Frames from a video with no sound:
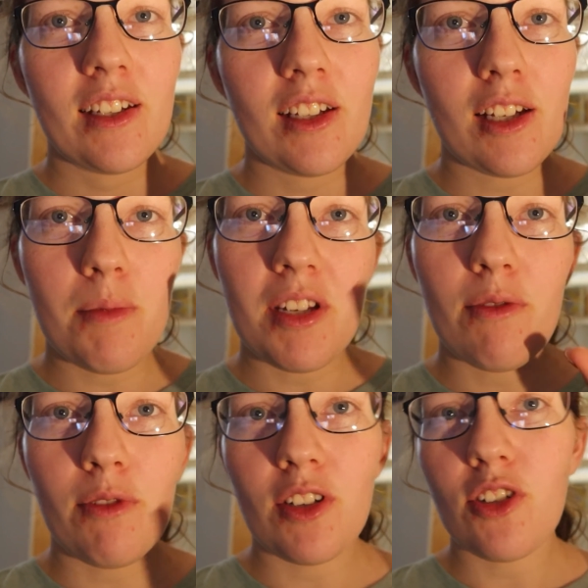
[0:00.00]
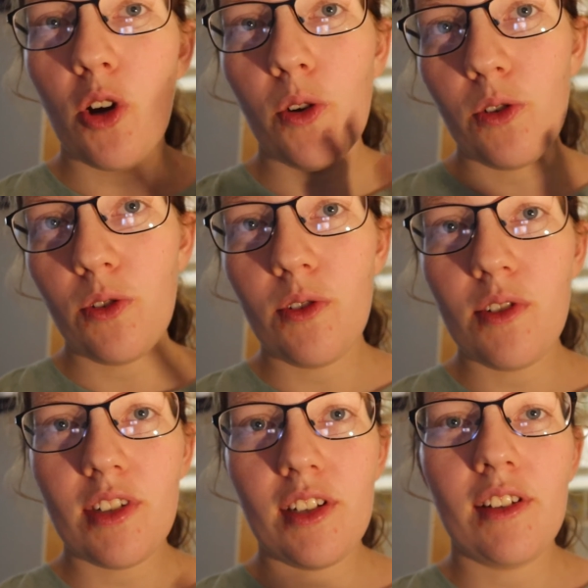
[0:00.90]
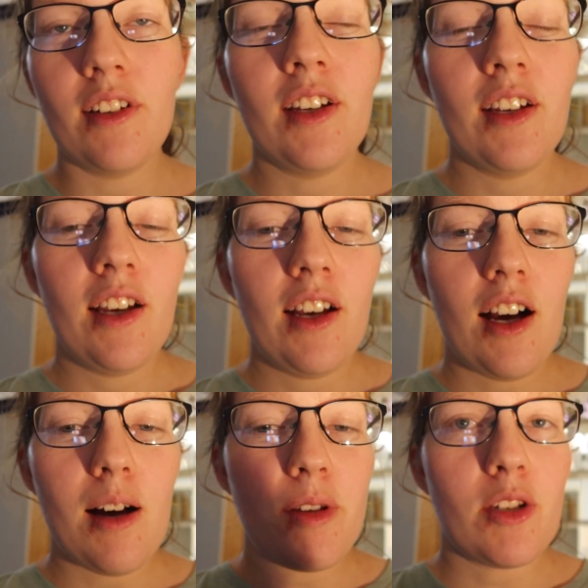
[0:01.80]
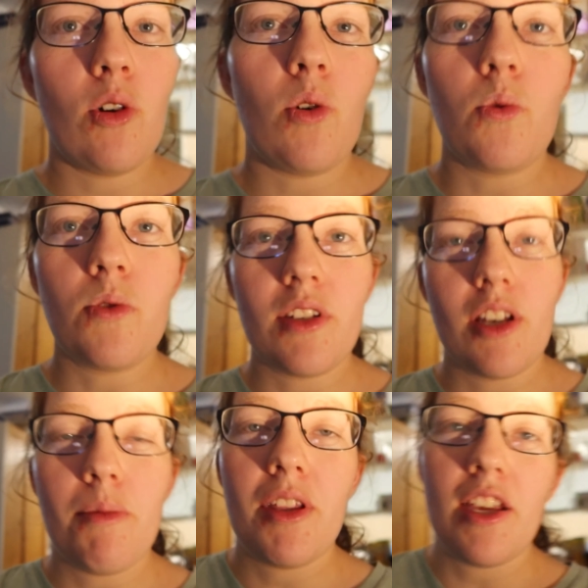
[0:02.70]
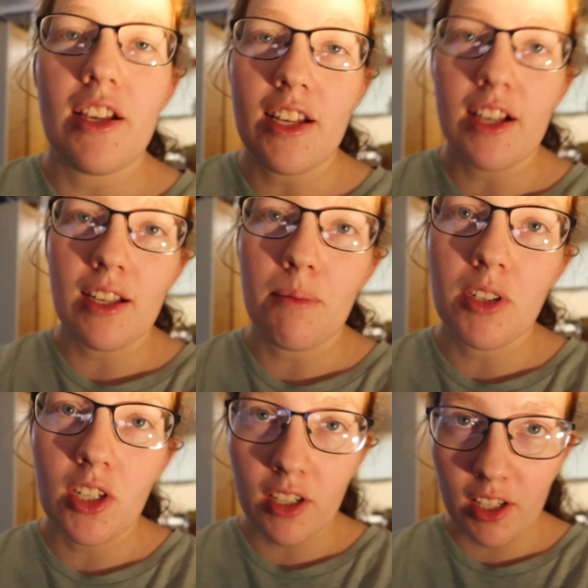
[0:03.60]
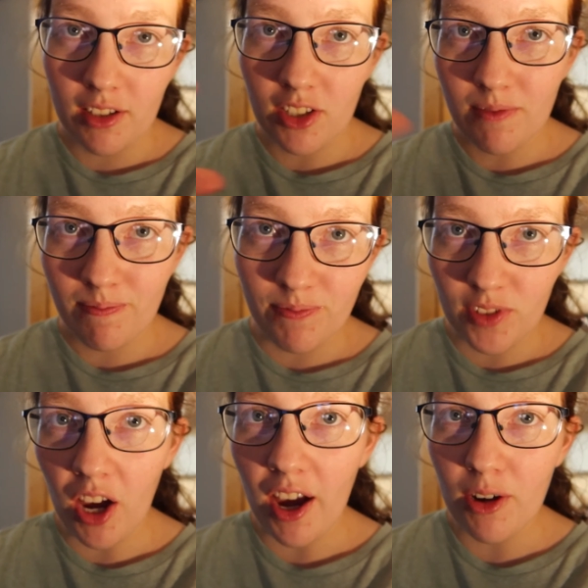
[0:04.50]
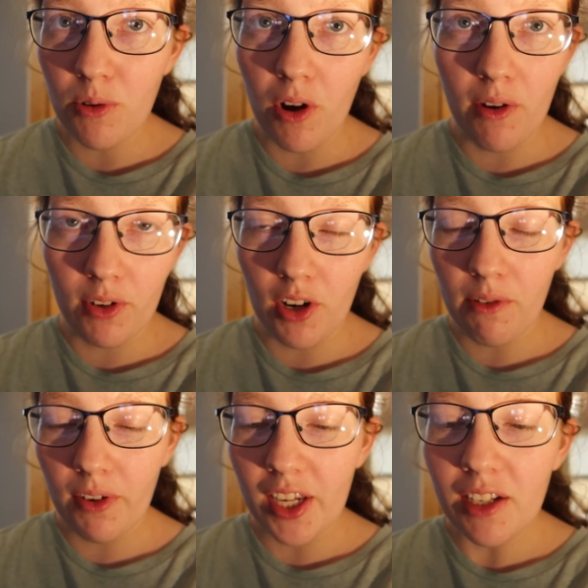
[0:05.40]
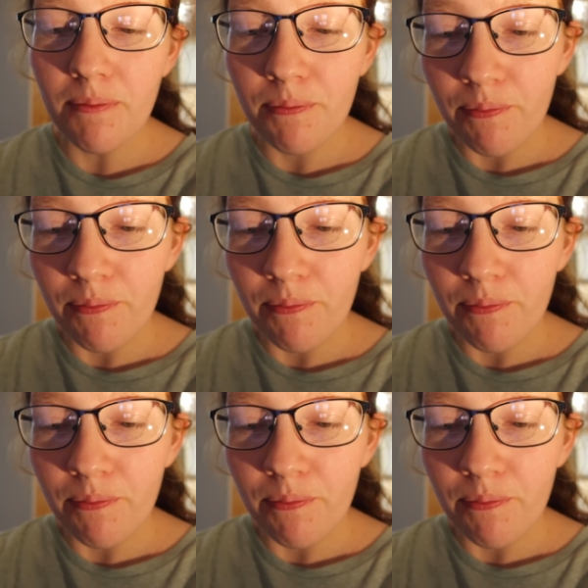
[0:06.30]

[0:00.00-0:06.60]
going to be different tones, and it's not all just going to be the exact same tile over and over again.